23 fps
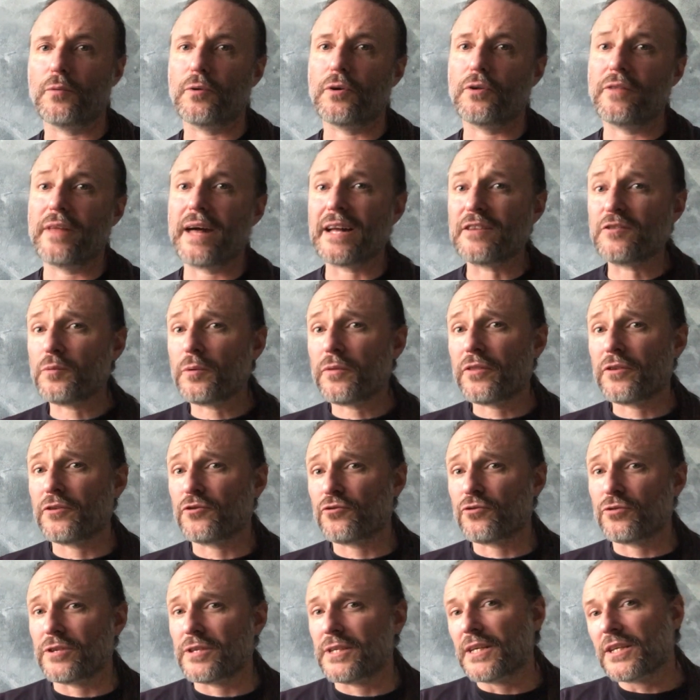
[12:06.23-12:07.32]
well, that's what the
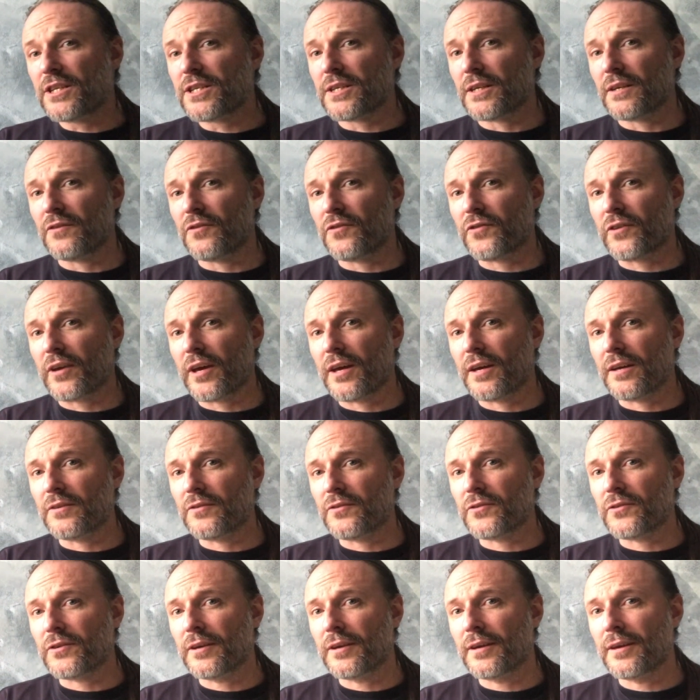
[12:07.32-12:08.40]
tradition
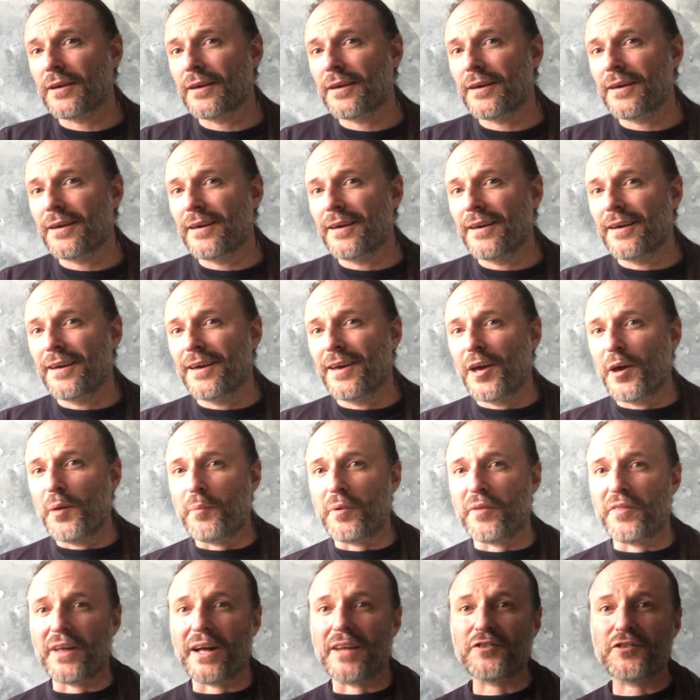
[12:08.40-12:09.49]
says,
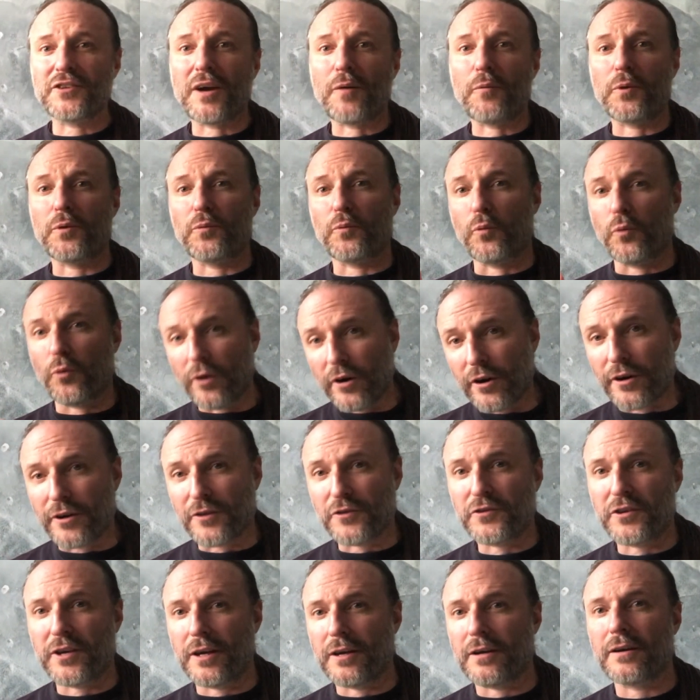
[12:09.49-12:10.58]
but that's not what
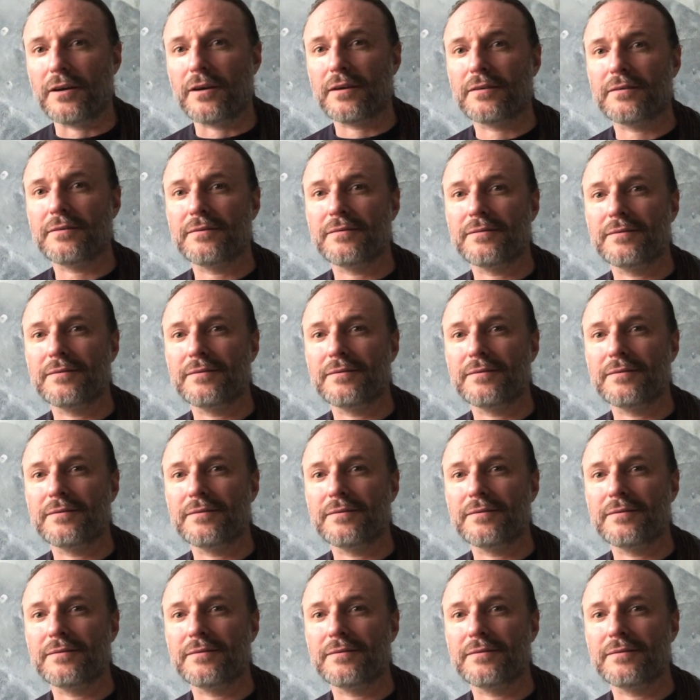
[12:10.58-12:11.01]
works here.